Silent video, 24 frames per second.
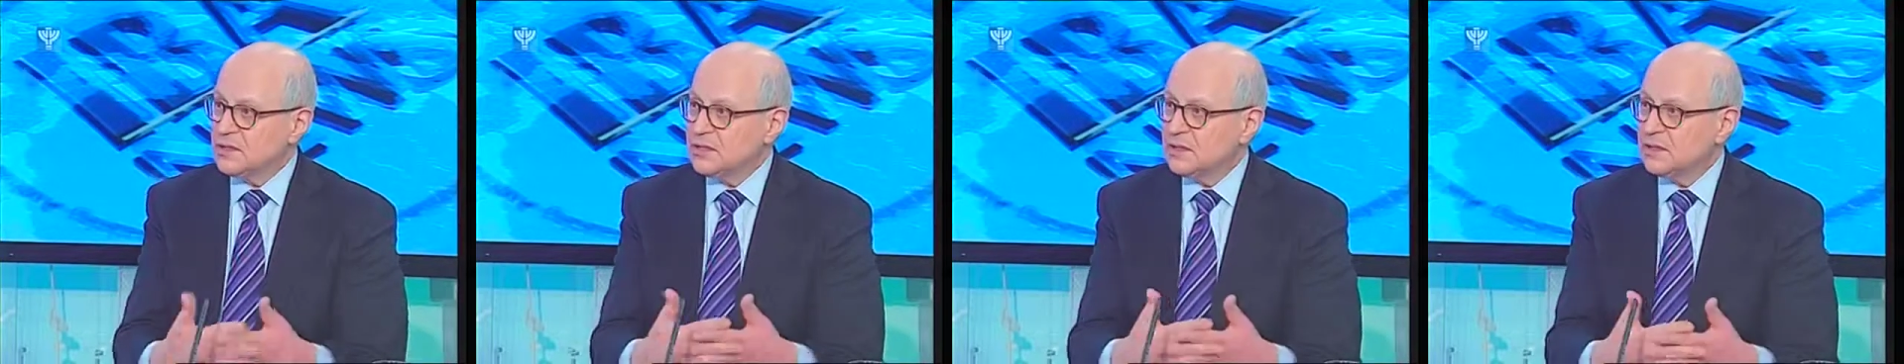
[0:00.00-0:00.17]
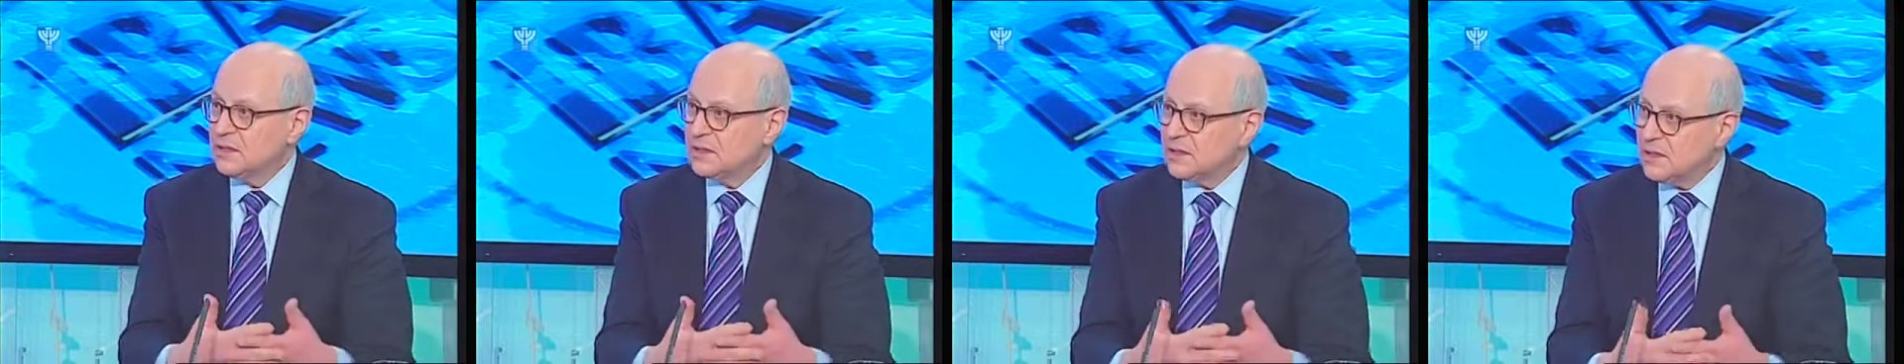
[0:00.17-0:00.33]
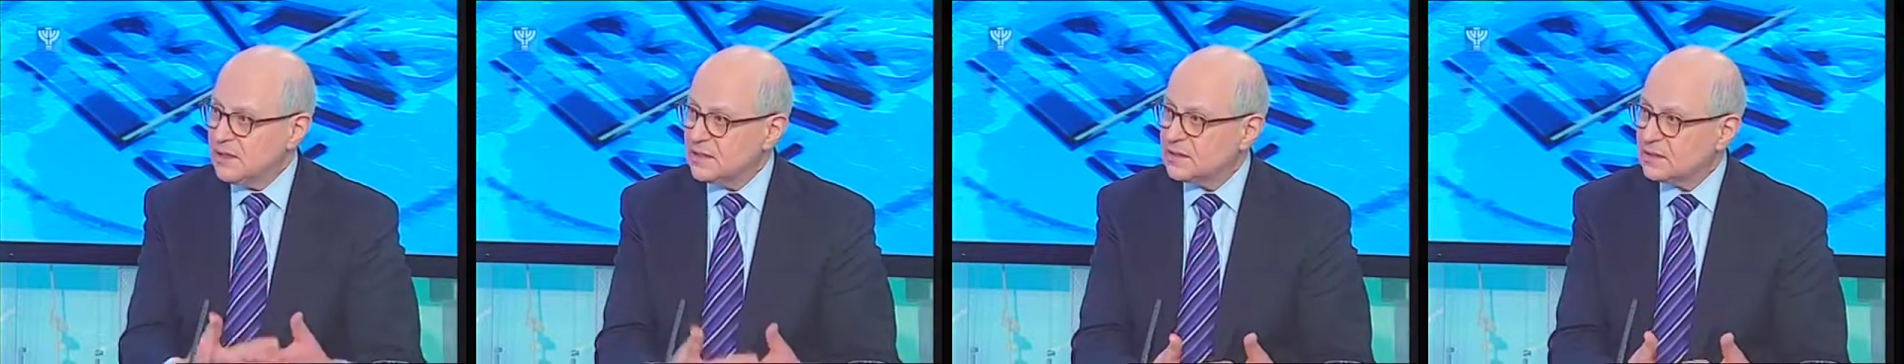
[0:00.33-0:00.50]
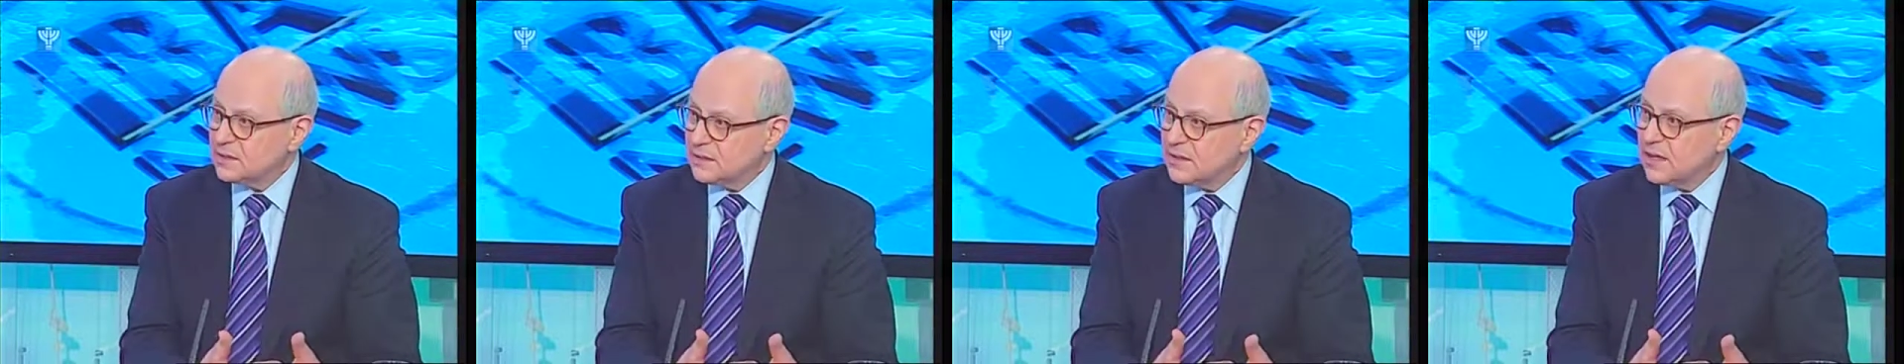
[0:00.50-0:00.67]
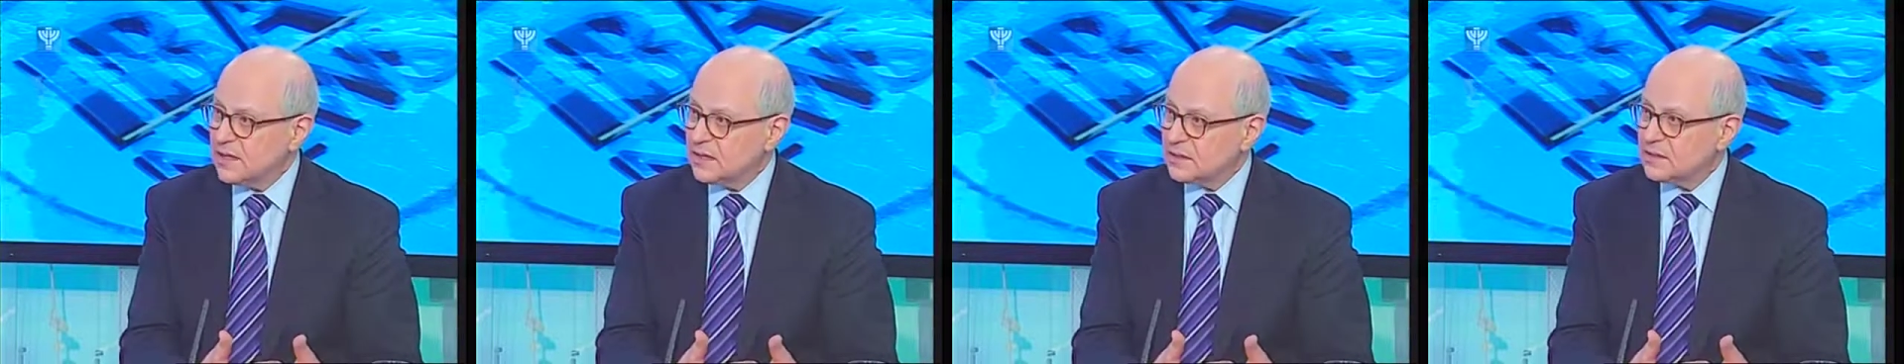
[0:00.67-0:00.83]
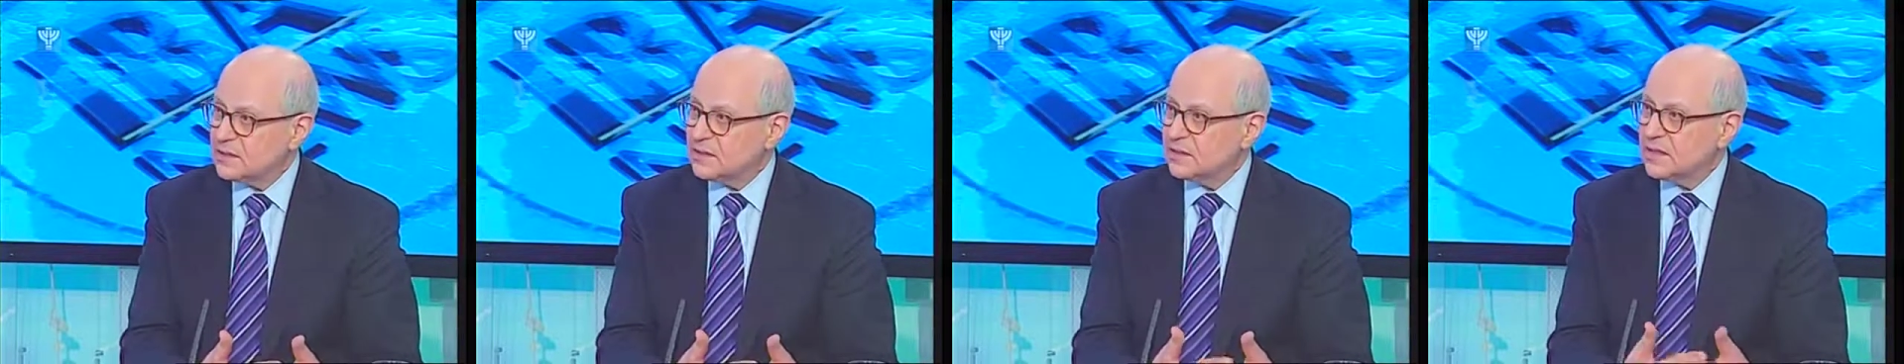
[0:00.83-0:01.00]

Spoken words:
the intellect